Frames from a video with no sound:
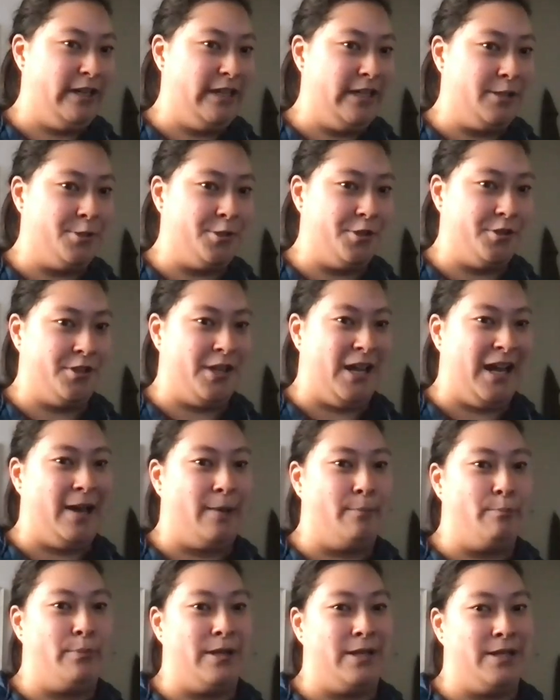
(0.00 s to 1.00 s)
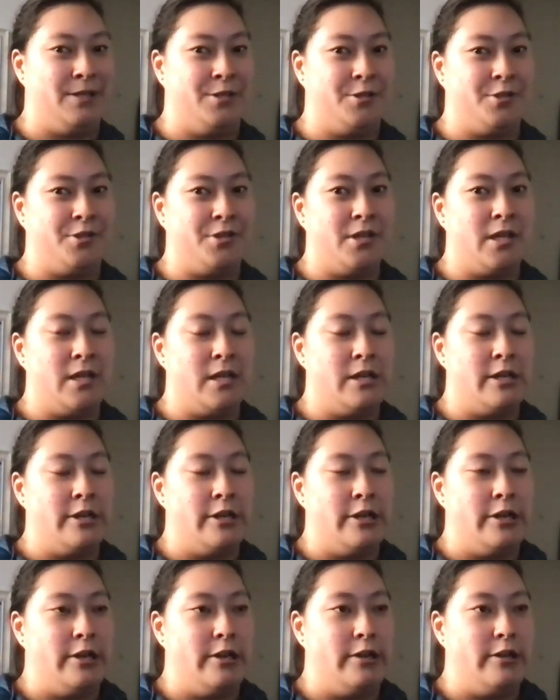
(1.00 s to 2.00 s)
It just happens
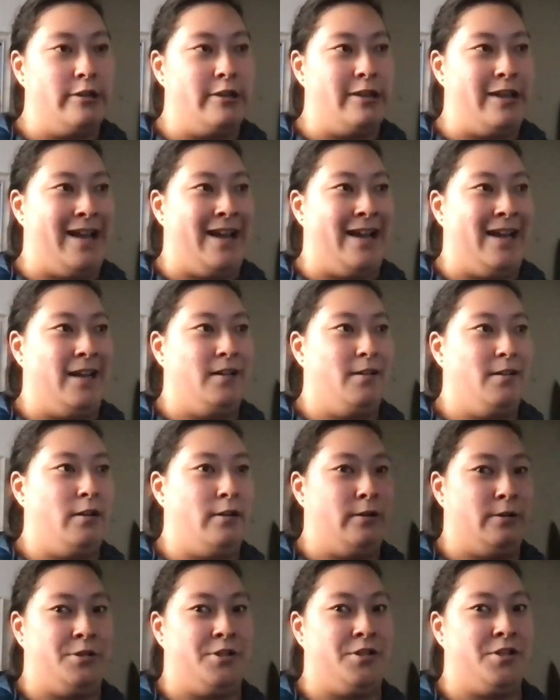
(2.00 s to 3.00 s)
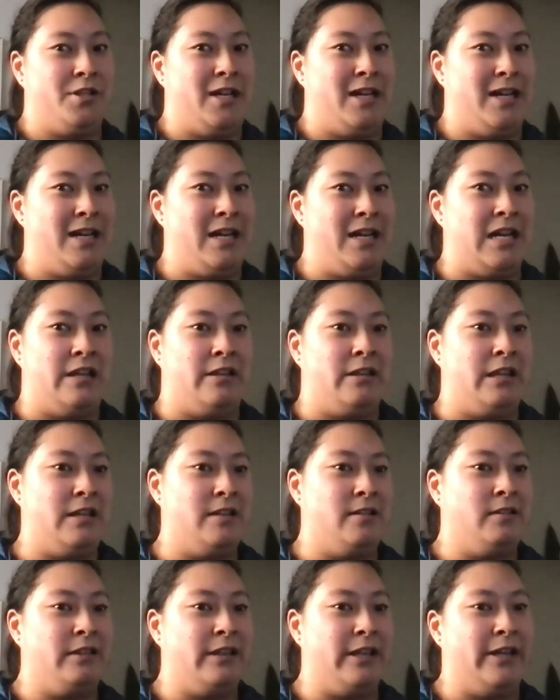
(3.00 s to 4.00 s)
that our society, I
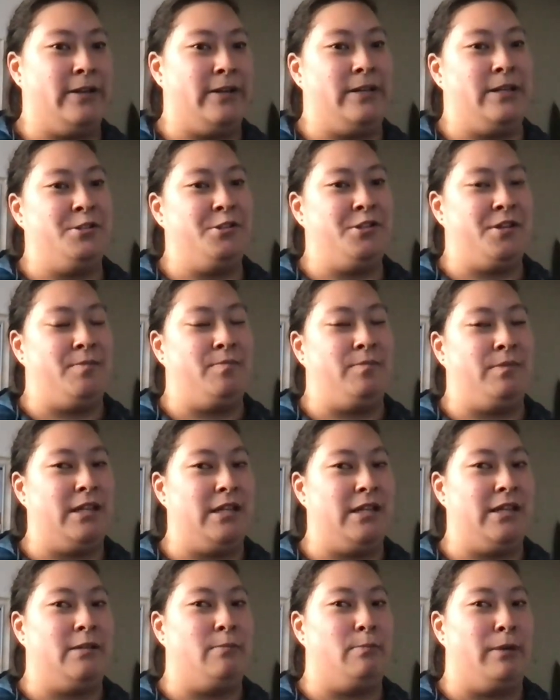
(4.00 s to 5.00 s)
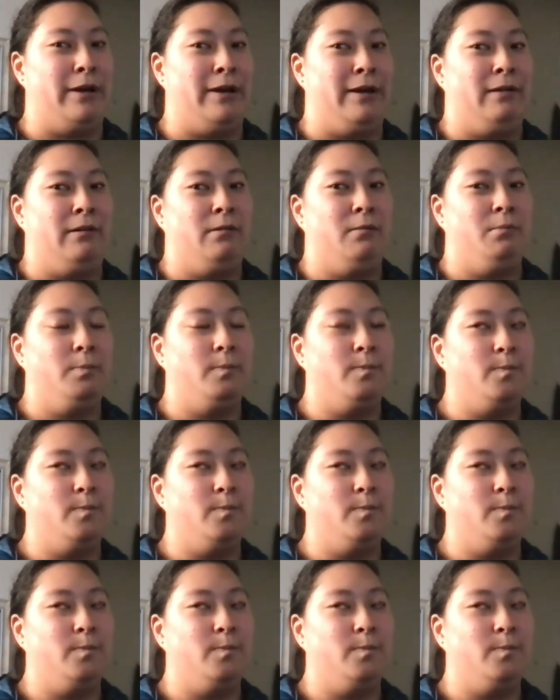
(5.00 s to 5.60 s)
think there is something about